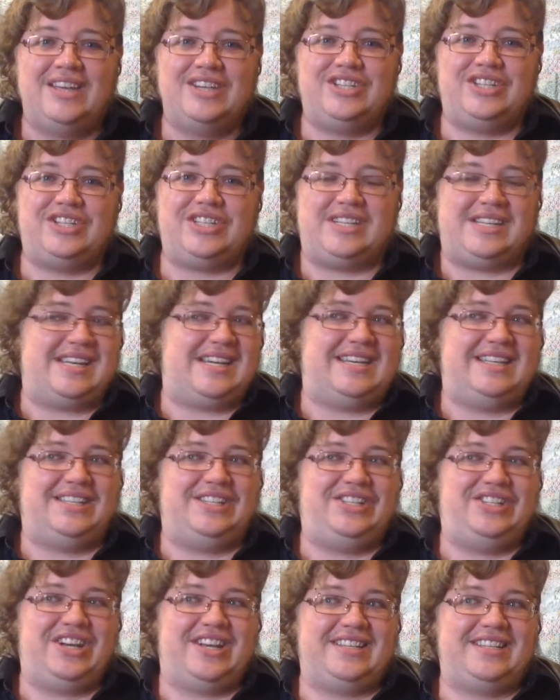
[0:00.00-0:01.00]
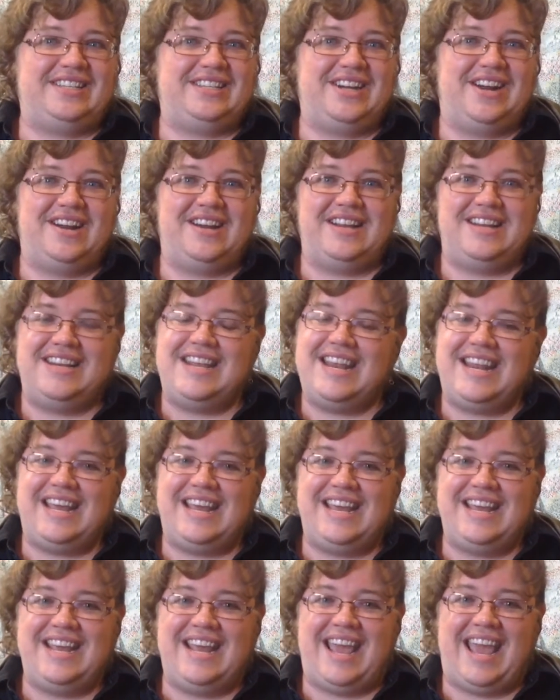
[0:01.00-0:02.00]
She has just started
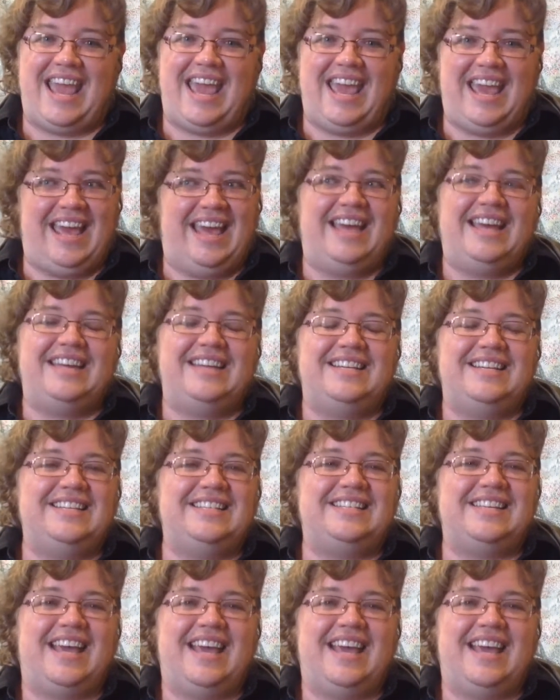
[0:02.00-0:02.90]
knitting and